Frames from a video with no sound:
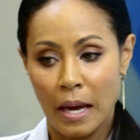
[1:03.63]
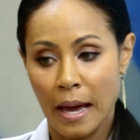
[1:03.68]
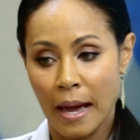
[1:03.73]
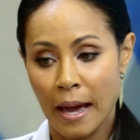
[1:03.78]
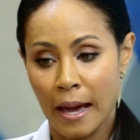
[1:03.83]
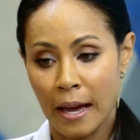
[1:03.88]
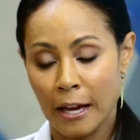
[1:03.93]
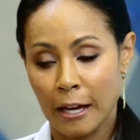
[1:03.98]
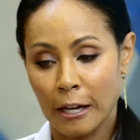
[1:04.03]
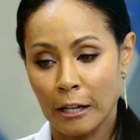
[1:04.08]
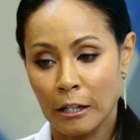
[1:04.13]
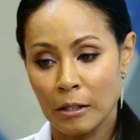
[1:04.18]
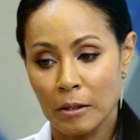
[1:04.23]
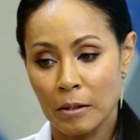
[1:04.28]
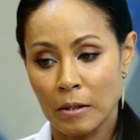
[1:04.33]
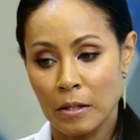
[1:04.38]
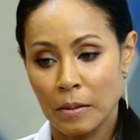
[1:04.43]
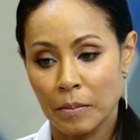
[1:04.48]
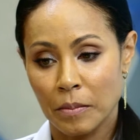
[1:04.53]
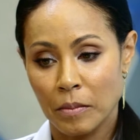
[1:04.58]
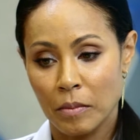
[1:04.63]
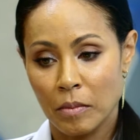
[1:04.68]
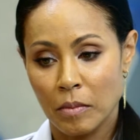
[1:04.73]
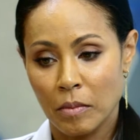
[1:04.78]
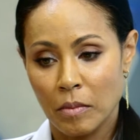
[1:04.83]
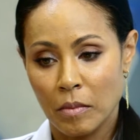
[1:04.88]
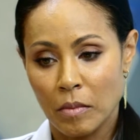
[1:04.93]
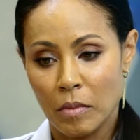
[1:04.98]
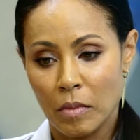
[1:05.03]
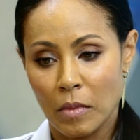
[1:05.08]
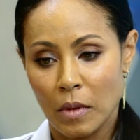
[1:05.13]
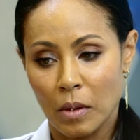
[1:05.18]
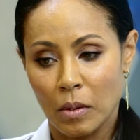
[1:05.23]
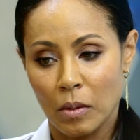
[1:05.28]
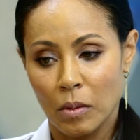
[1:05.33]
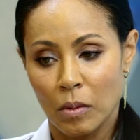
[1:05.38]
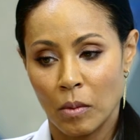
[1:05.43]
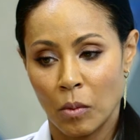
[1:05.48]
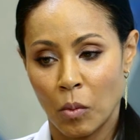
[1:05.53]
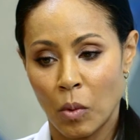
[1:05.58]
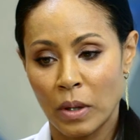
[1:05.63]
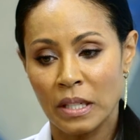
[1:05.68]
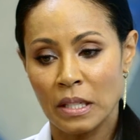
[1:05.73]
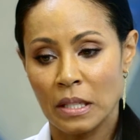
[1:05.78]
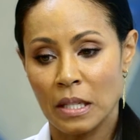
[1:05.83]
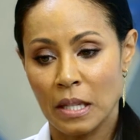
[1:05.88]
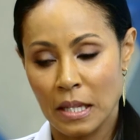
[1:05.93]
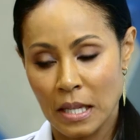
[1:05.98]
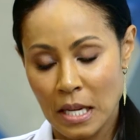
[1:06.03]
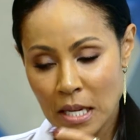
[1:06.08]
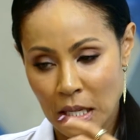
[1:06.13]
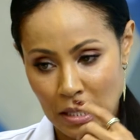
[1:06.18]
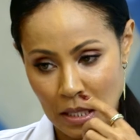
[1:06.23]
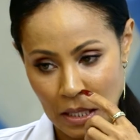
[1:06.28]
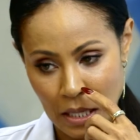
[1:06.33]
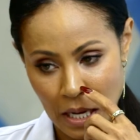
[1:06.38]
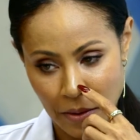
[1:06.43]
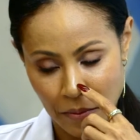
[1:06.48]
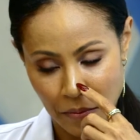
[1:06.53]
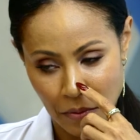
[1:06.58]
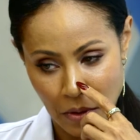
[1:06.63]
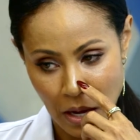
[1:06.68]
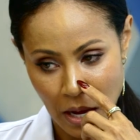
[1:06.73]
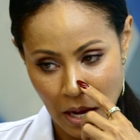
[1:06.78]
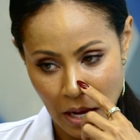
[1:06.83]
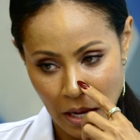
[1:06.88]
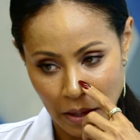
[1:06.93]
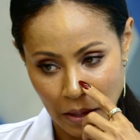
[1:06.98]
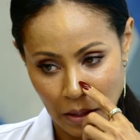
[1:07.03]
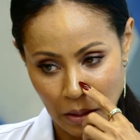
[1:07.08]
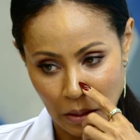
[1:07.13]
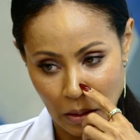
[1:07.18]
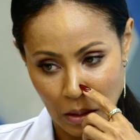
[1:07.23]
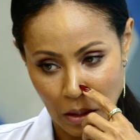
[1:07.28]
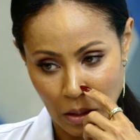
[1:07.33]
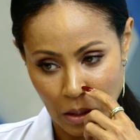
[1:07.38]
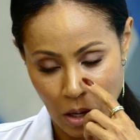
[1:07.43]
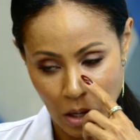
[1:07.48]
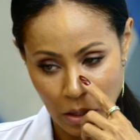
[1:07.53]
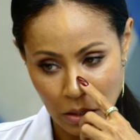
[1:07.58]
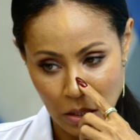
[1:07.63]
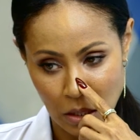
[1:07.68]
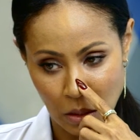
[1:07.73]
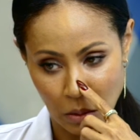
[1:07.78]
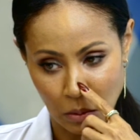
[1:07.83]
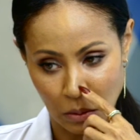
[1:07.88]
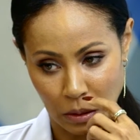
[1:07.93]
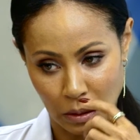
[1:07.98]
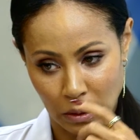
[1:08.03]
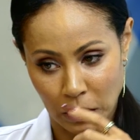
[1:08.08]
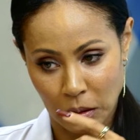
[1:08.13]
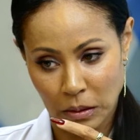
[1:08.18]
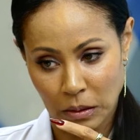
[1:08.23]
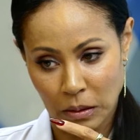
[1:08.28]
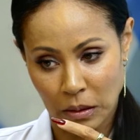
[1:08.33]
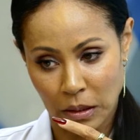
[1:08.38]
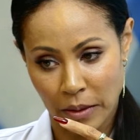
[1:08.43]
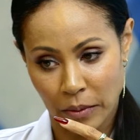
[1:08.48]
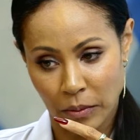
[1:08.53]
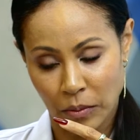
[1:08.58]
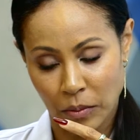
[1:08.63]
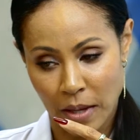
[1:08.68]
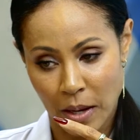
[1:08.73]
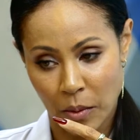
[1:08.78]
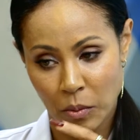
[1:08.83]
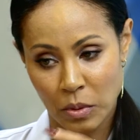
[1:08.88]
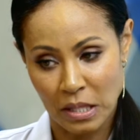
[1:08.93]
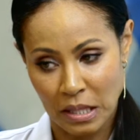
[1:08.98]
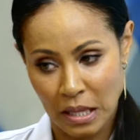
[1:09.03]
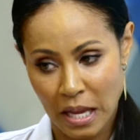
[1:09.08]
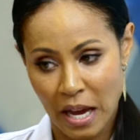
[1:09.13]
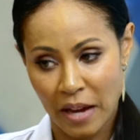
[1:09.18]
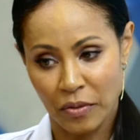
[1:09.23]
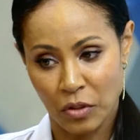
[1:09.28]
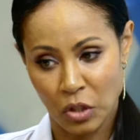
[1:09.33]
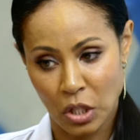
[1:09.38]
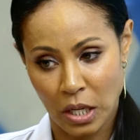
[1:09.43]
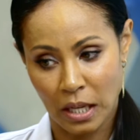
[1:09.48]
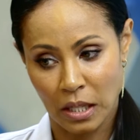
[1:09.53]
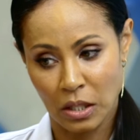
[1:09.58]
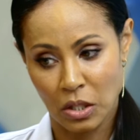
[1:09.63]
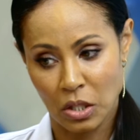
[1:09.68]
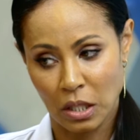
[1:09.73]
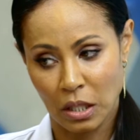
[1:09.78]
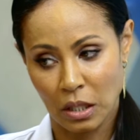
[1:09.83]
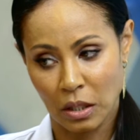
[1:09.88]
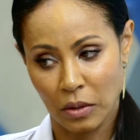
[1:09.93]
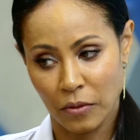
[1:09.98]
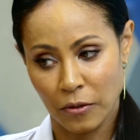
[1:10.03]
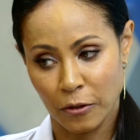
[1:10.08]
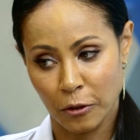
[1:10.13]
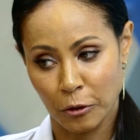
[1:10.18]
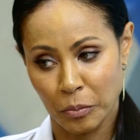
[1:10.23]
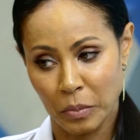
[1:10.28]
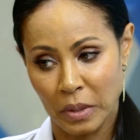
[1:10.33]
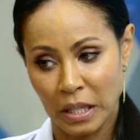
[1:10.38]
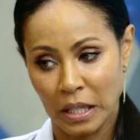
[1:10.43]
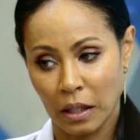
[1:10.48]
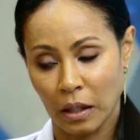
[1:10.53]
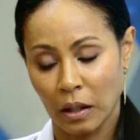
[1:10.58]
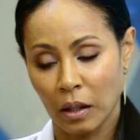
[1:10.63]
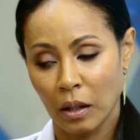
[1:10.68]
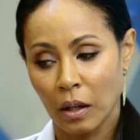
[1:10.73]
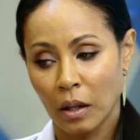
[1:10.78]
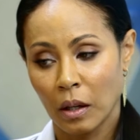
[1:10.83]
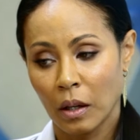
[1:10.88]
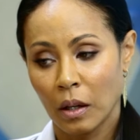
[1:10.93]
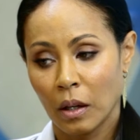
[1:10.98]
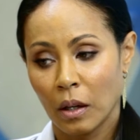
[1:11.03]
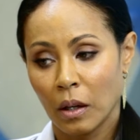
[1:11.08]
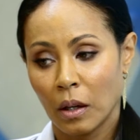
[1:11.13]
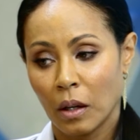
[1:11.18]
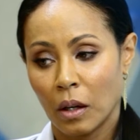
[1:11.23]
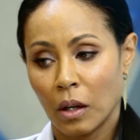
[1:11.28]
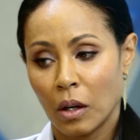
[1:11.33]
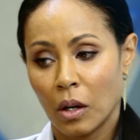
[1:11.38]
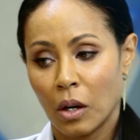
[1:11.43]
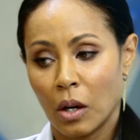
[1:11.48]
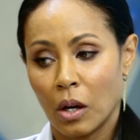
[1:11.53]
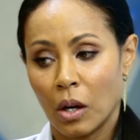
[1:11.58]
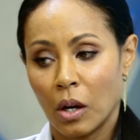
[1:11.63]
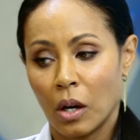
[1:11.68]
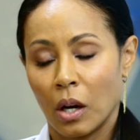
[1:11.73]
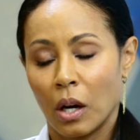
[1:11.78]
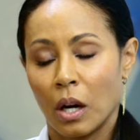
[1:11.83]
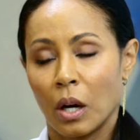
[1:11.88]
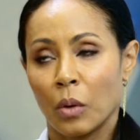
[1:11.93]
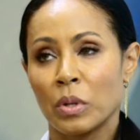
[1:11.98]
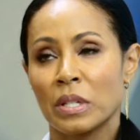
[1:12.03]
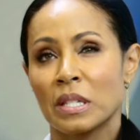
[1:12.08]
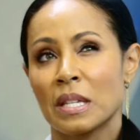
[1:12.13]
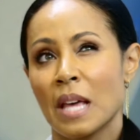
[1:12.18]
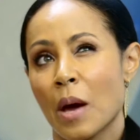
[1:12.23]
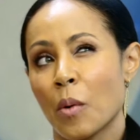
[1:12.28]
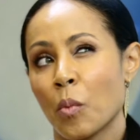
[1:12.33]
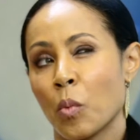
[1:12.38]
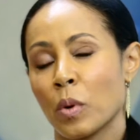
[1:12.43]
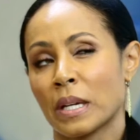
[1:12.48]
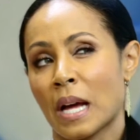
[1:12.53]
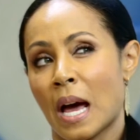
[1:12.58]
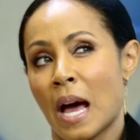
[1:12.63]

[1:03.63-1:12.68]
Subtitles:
And one of the things that I also learned that was life-changing for me was that when